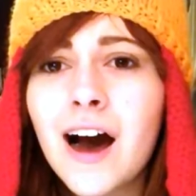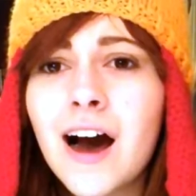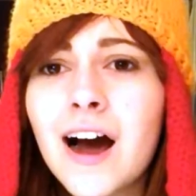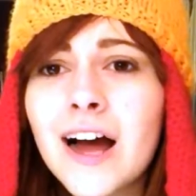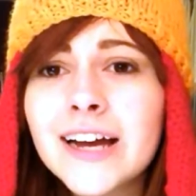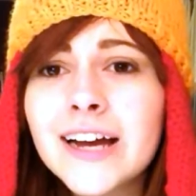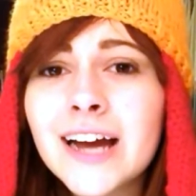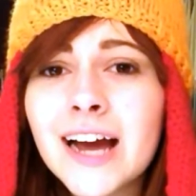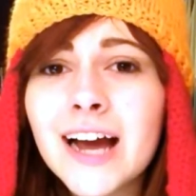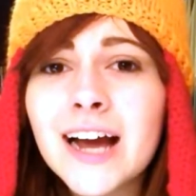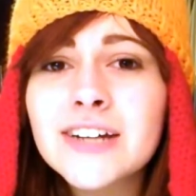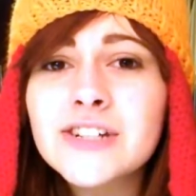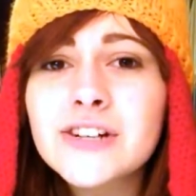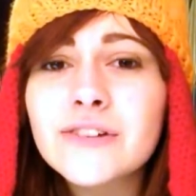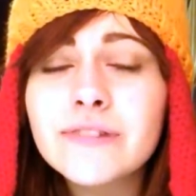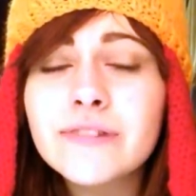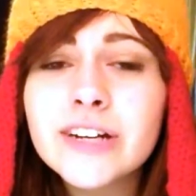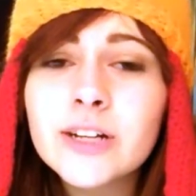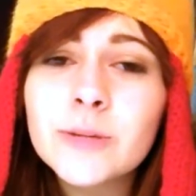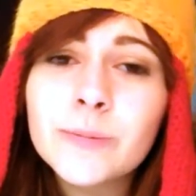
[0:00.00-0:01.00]
I
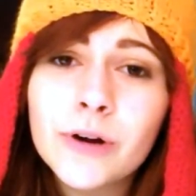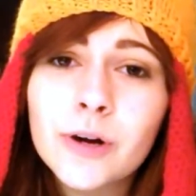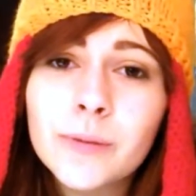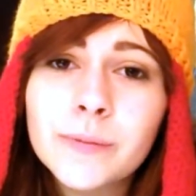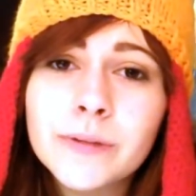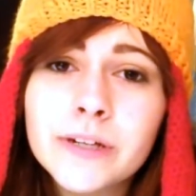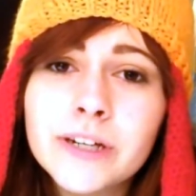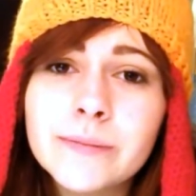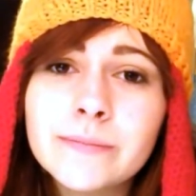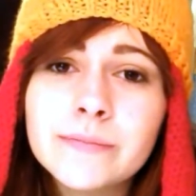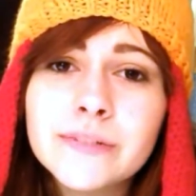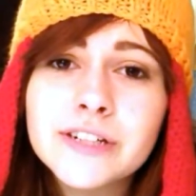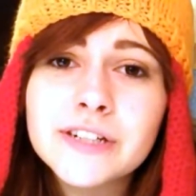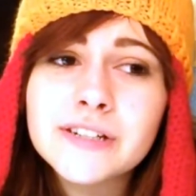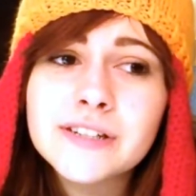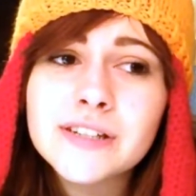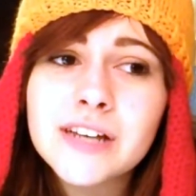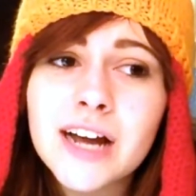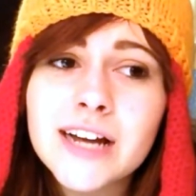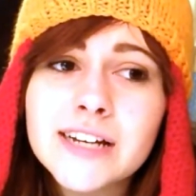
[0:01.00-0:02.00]
had a real problem
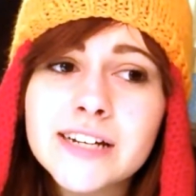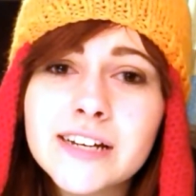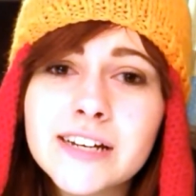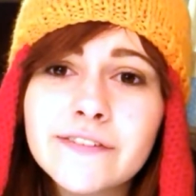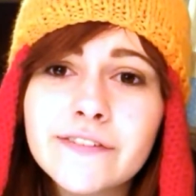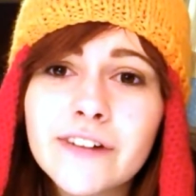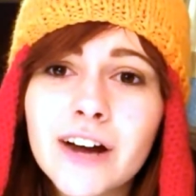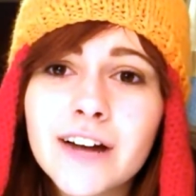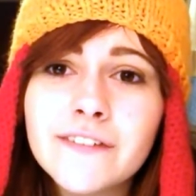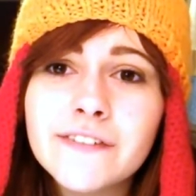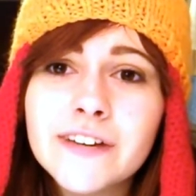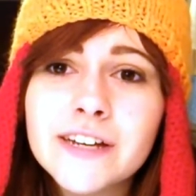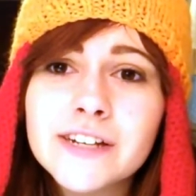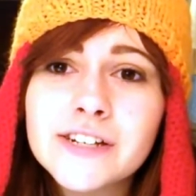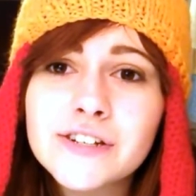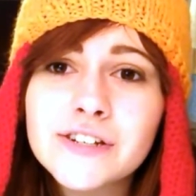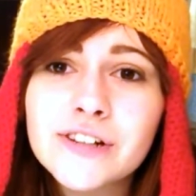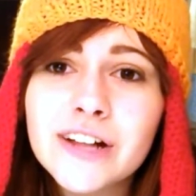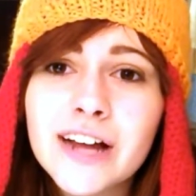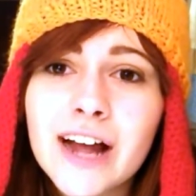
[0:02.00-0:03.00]
deciding 5
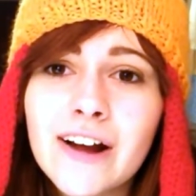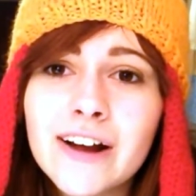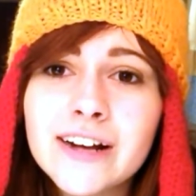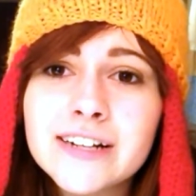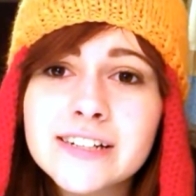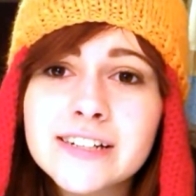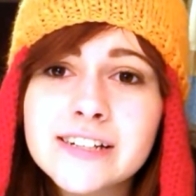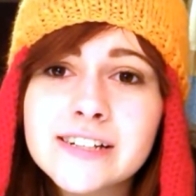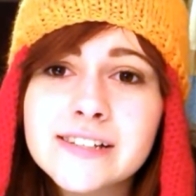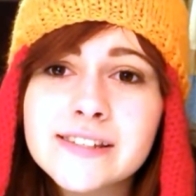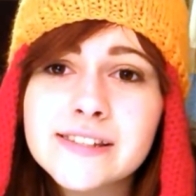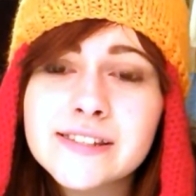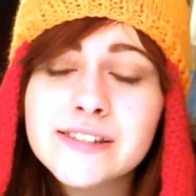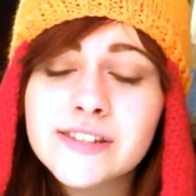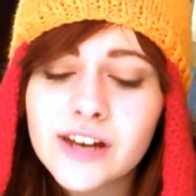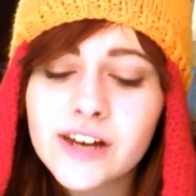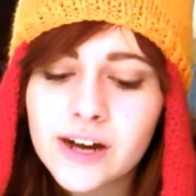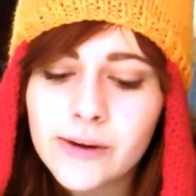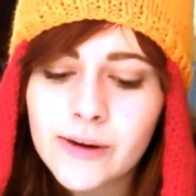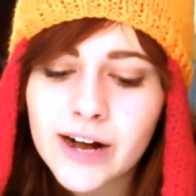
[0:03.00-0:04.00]
fictional characters,
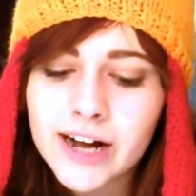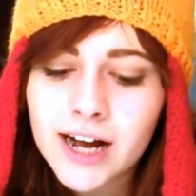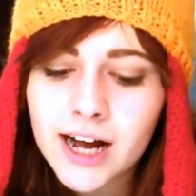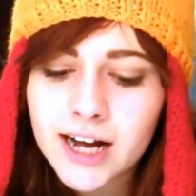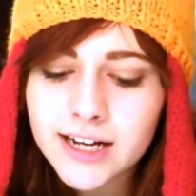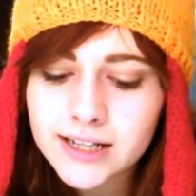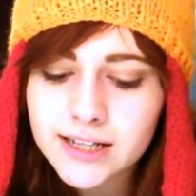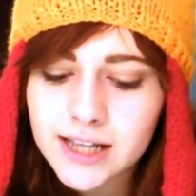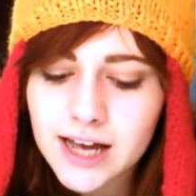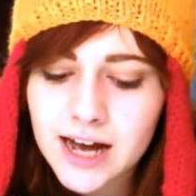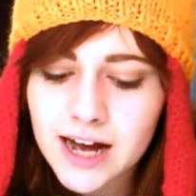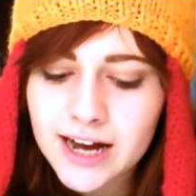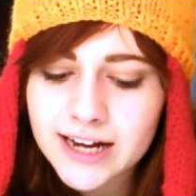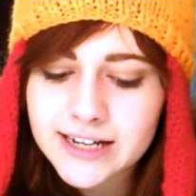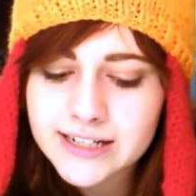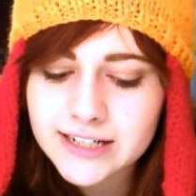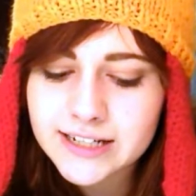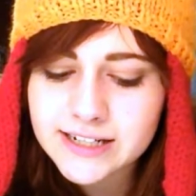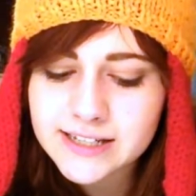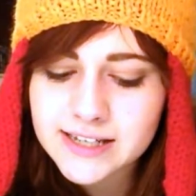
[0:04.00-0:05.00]
so I kind of
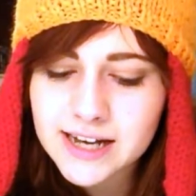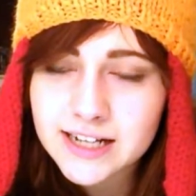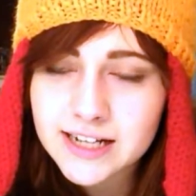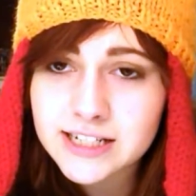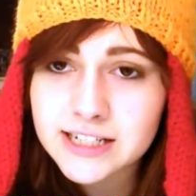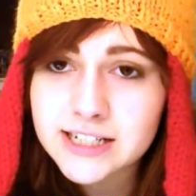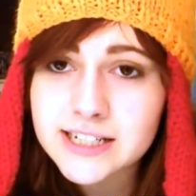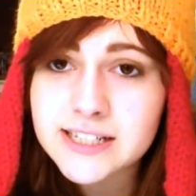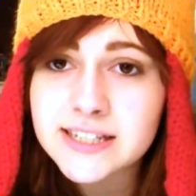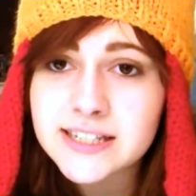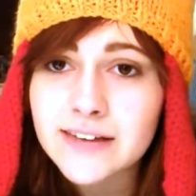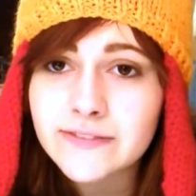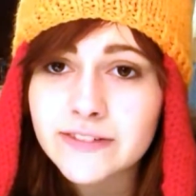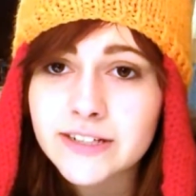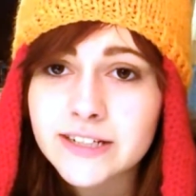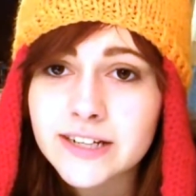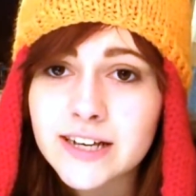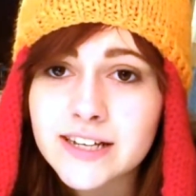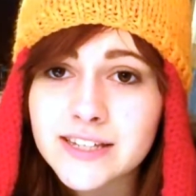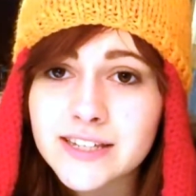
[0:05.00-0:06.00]
lied, and it's actually
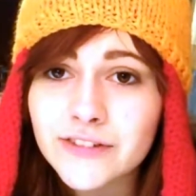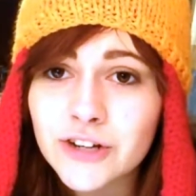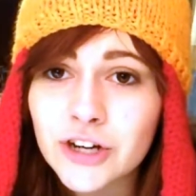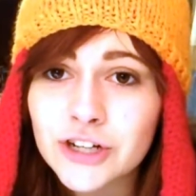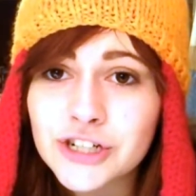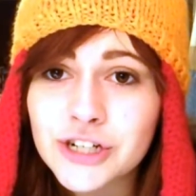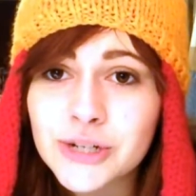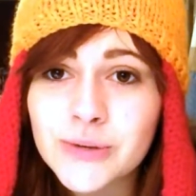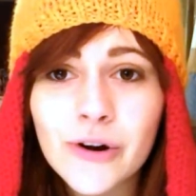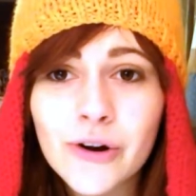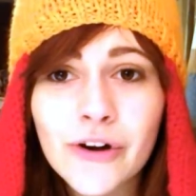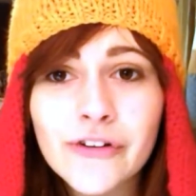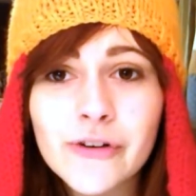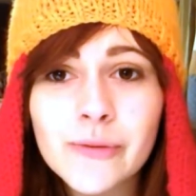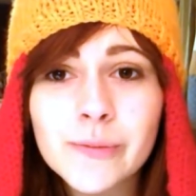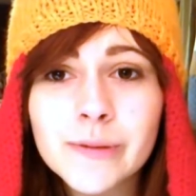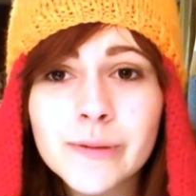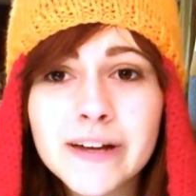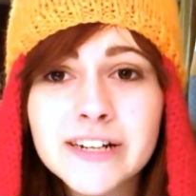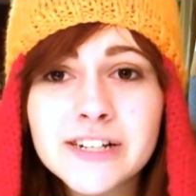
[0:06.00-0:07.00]
7 because I've got 2
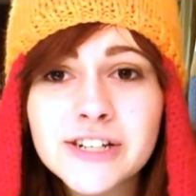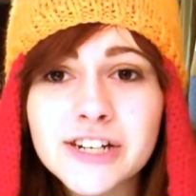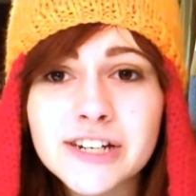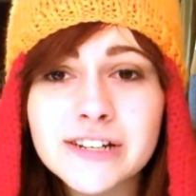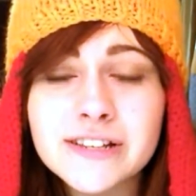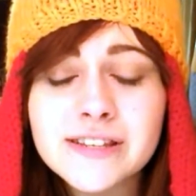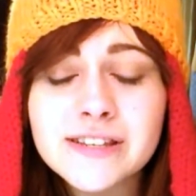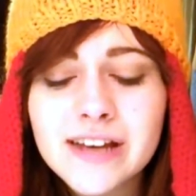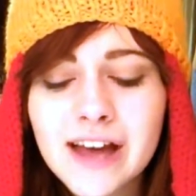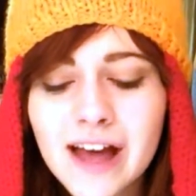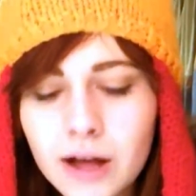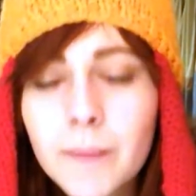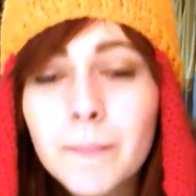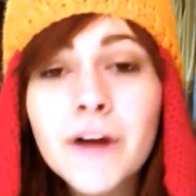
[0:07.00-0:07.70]
honourable mentions.